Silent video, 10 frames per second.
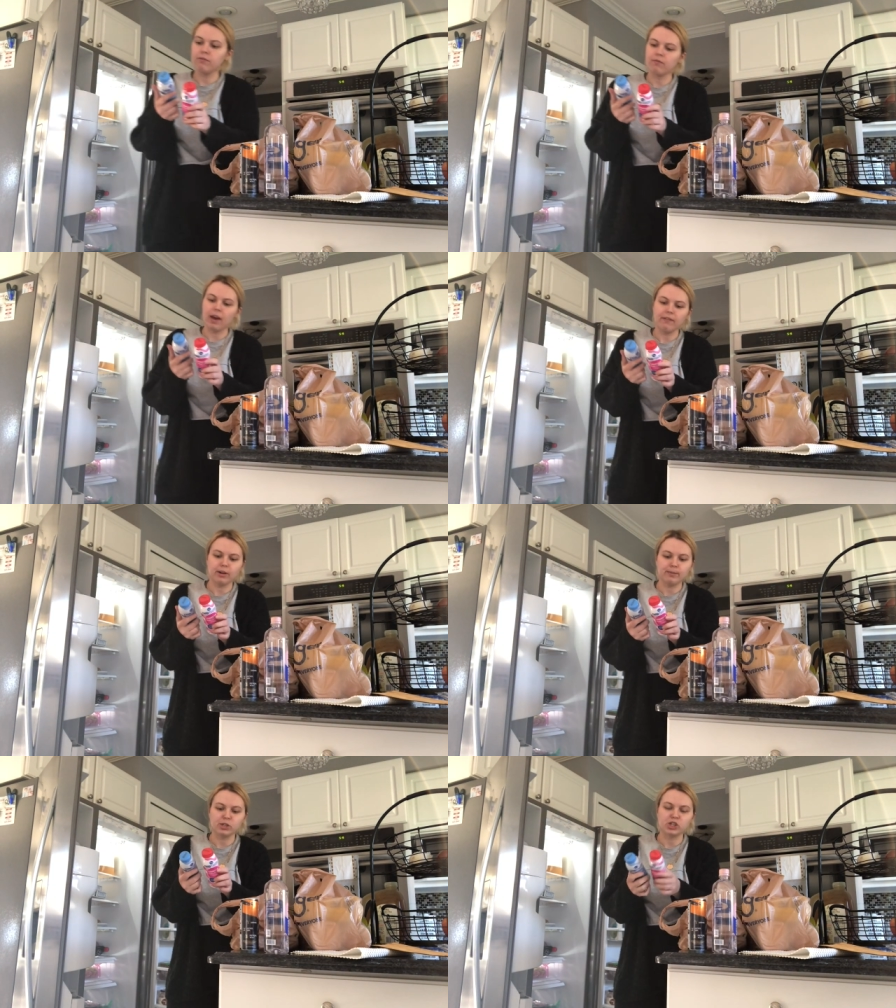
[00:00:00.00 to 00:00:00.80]

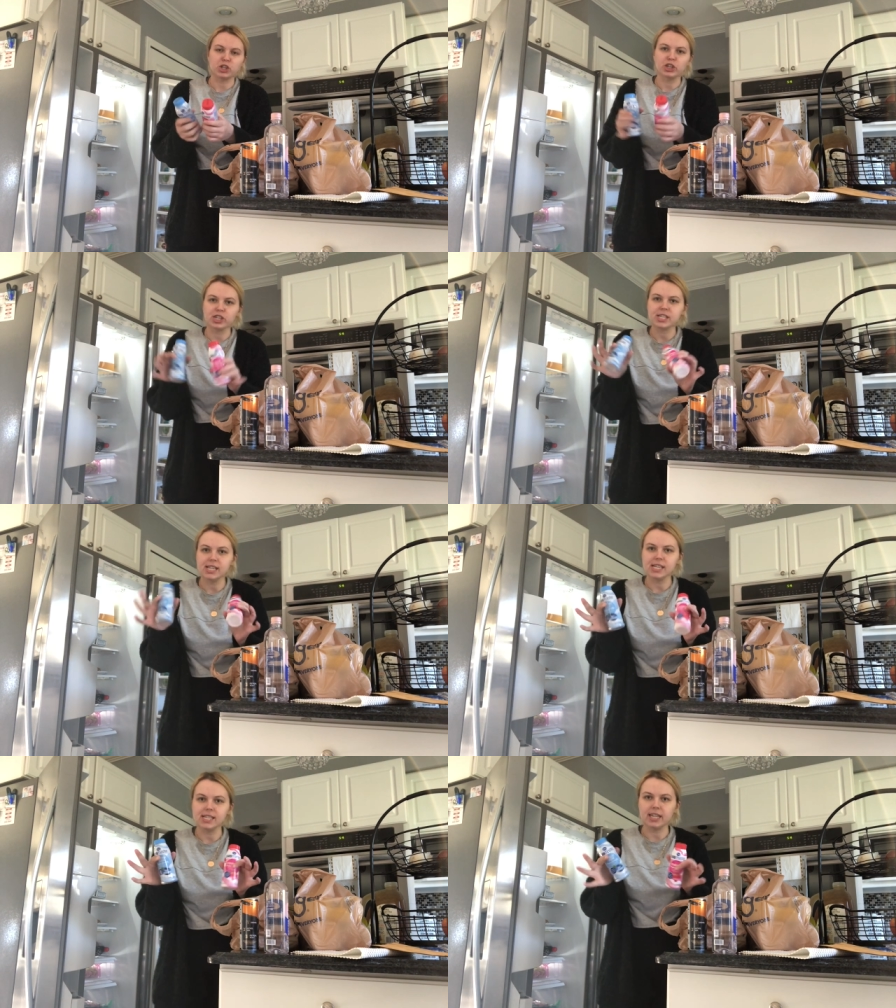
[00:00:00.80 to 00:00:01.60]
grams of sugar. Just an
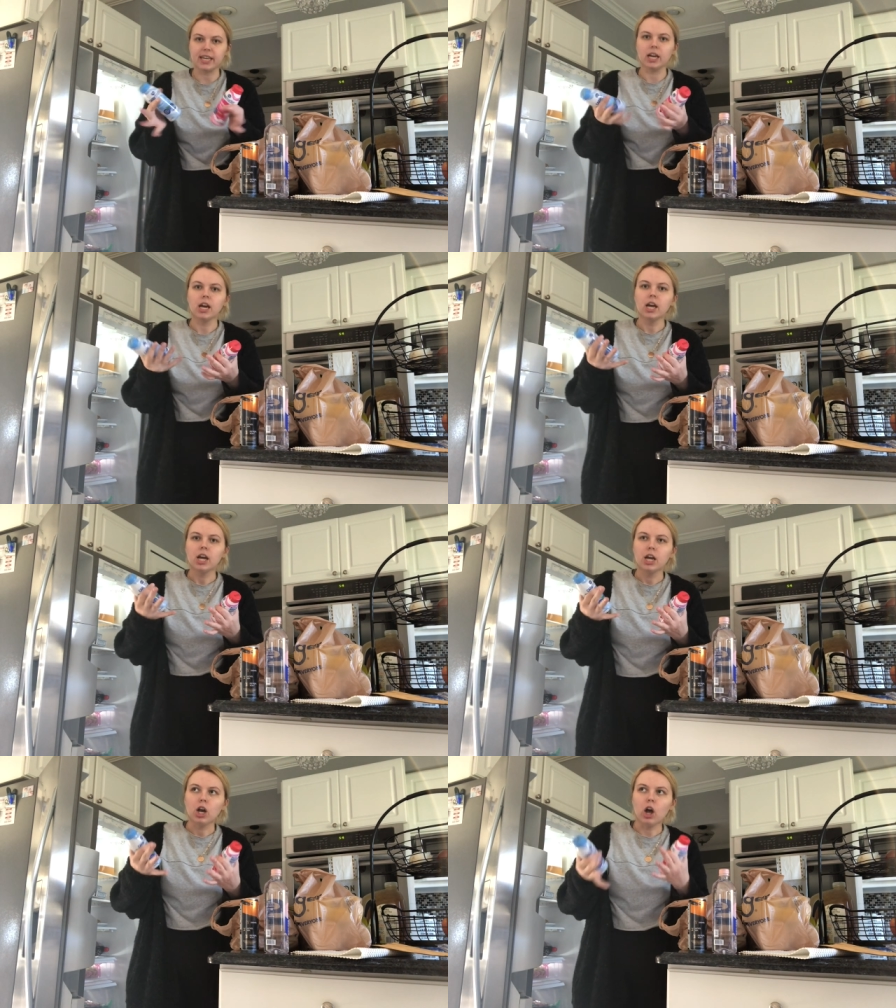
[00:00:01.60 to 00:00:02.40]
easy, like,
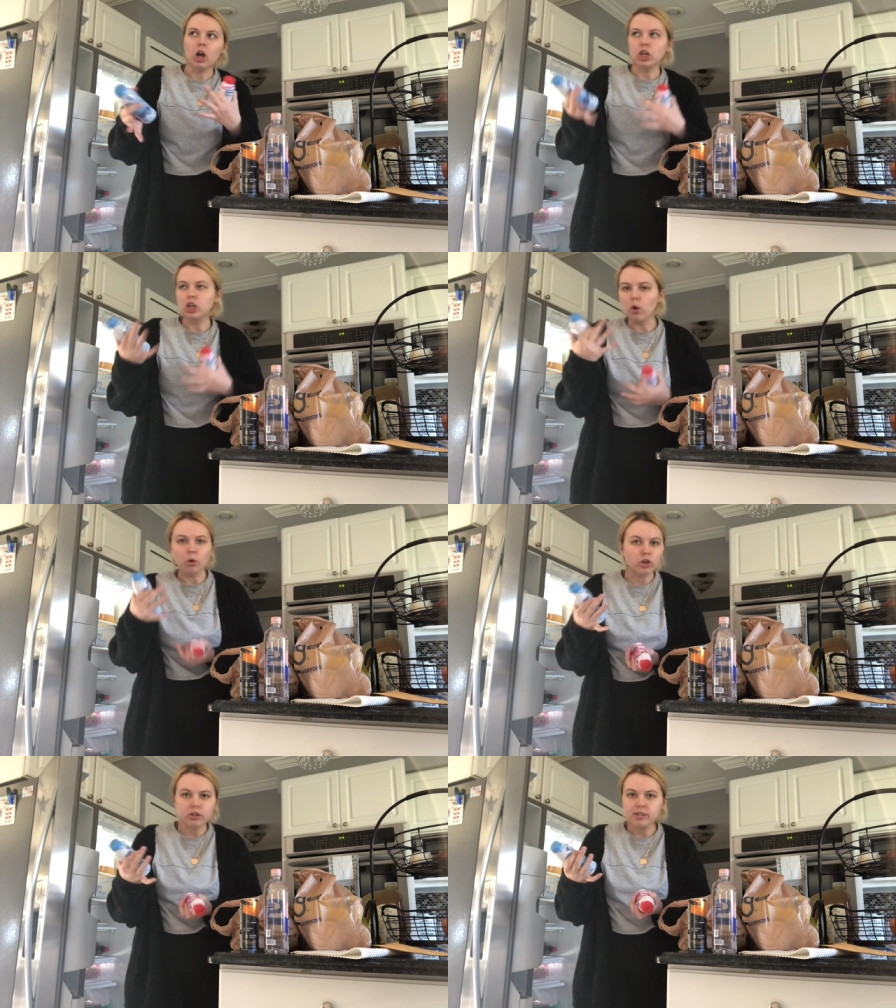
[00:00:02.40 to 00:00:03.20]

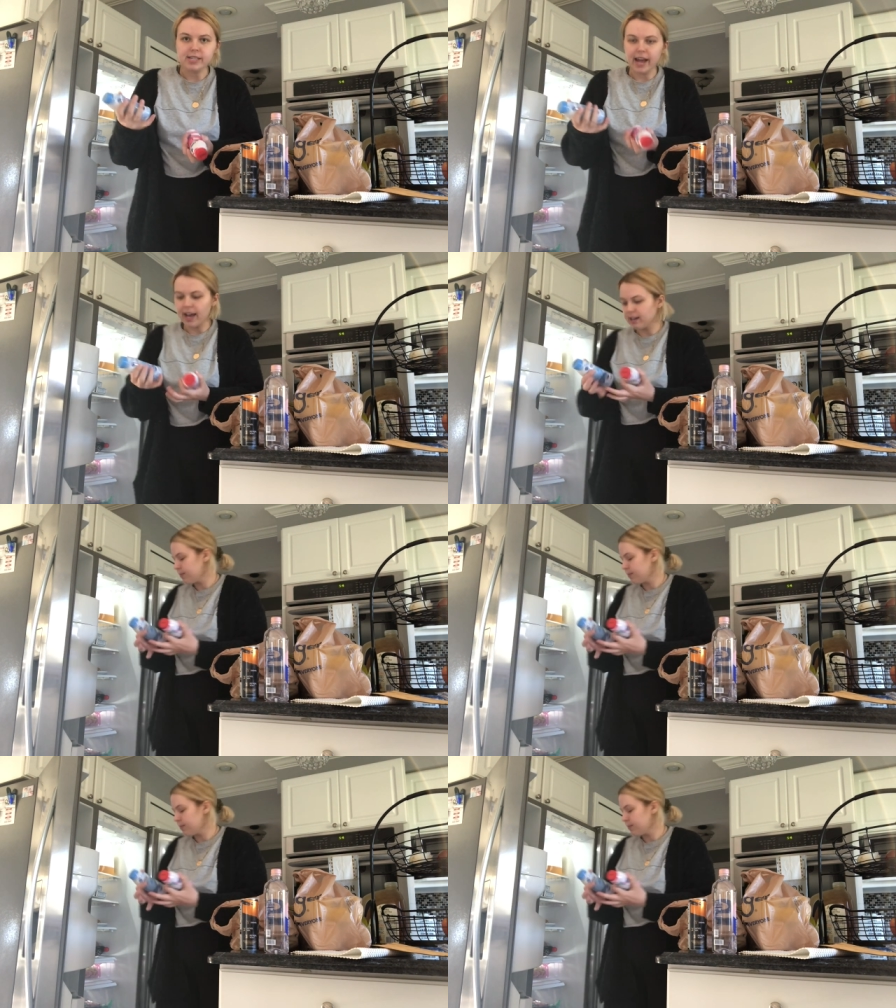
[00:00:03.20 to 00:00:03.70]
yogurt snack,